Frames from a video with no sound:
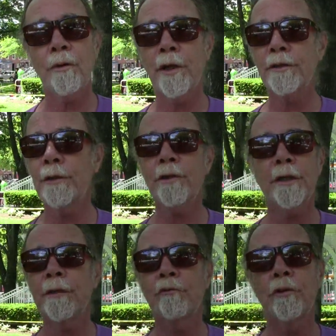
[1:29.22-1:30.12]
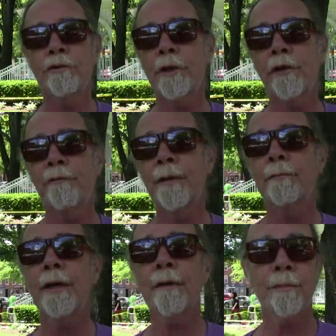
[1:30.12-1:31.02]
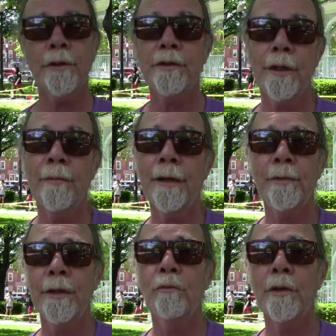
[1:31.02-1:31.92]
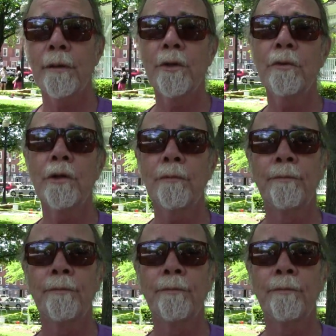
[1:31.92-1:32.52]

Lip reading: How do I deal with it? It rolls right off my back because I'm happy with what I'm doing.